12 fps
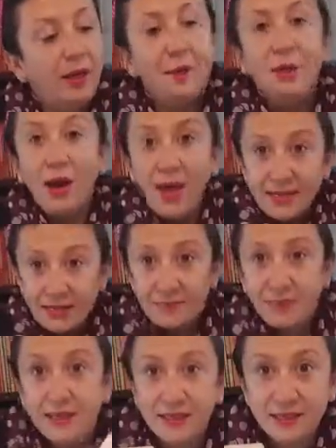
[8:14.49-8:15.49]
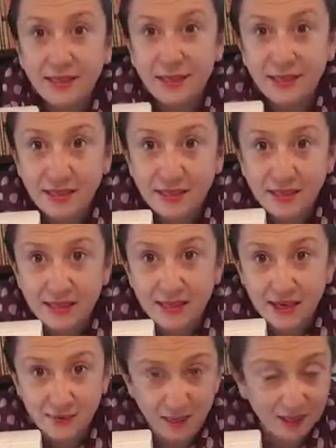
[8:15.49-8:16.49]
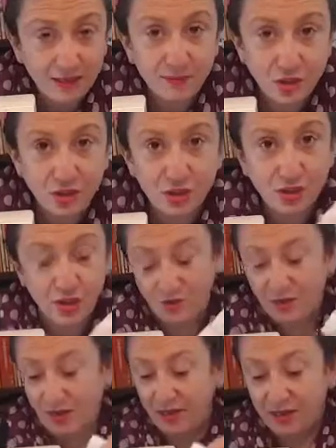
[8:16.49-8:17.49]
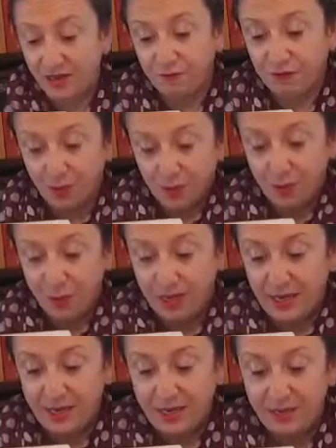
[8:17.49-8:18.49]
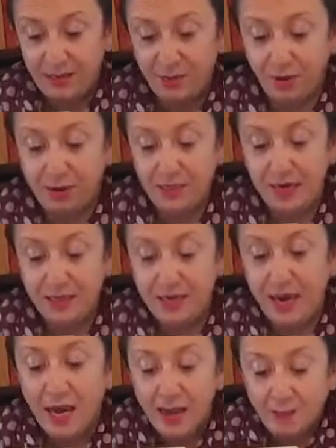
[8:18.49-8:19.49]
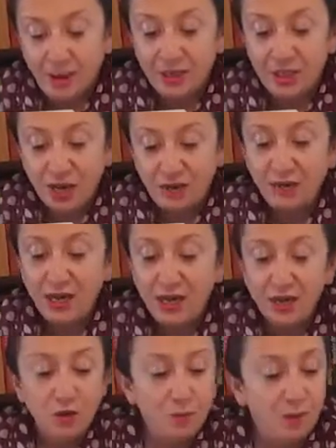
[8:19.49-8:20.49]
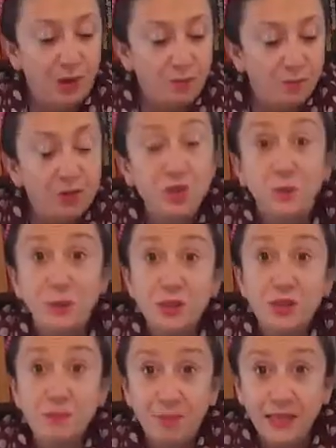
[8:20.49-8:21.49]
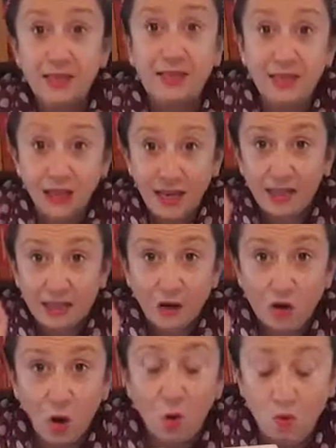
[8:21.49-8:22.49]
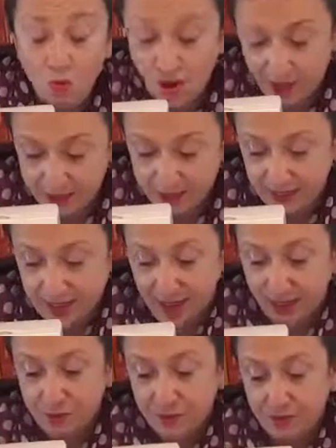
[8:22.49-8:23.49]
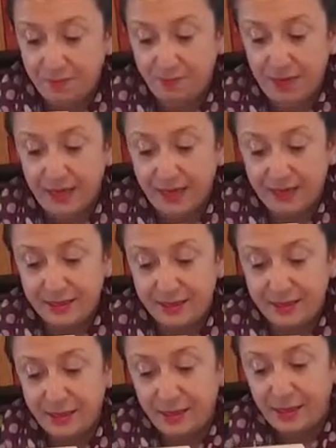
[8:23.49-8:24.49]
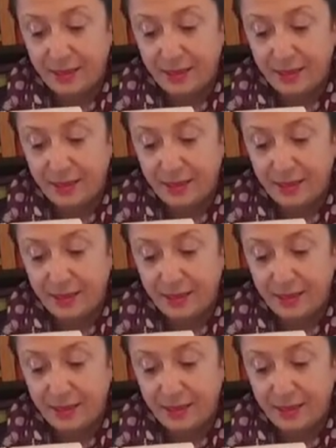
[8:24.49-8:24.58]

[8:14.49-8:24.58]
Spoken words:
I'm not adding pins in this today because I'm just doing it as a very quick and easy project. But generally you might want to put some pins in there so you're all nicely held in place.